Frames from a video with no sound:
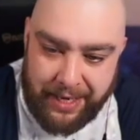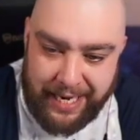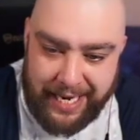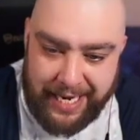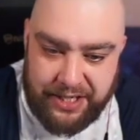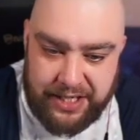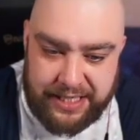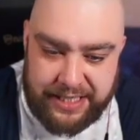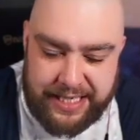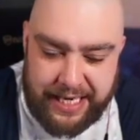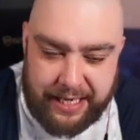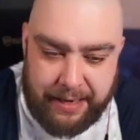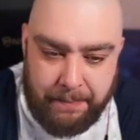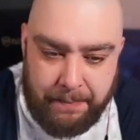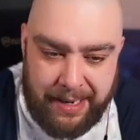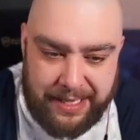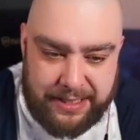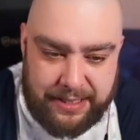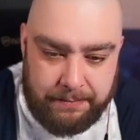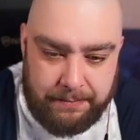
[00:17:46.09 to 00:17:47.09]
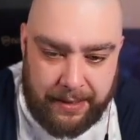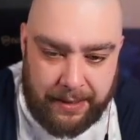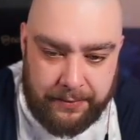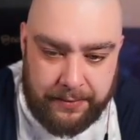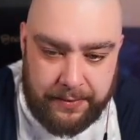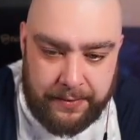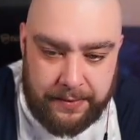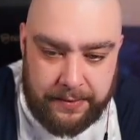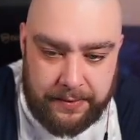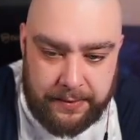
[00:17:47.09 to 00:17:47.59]
AJ's taking Mason Mount.
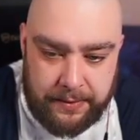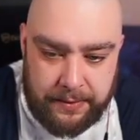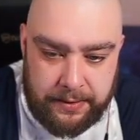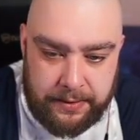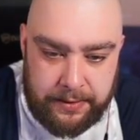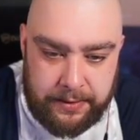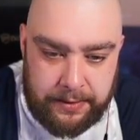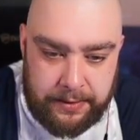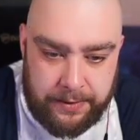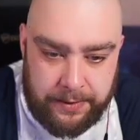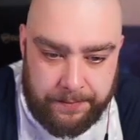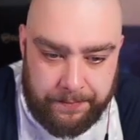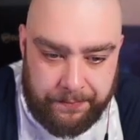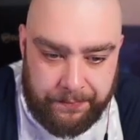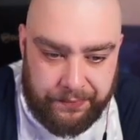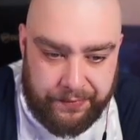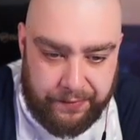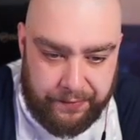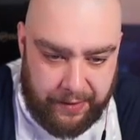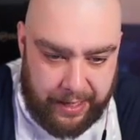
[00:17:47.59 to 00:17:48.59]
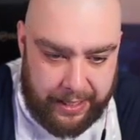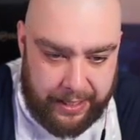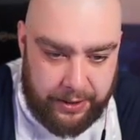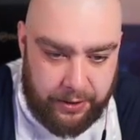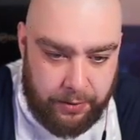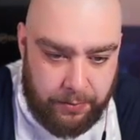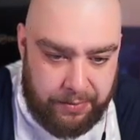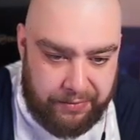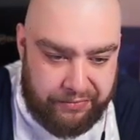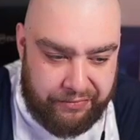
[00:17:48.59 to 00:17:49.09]
Right,
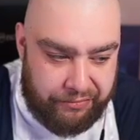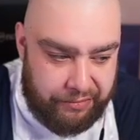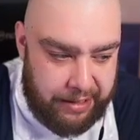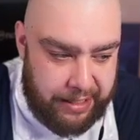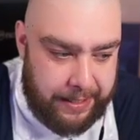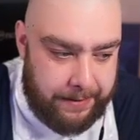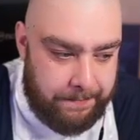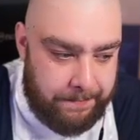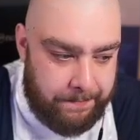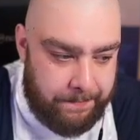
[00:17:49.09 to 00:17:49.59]
number three.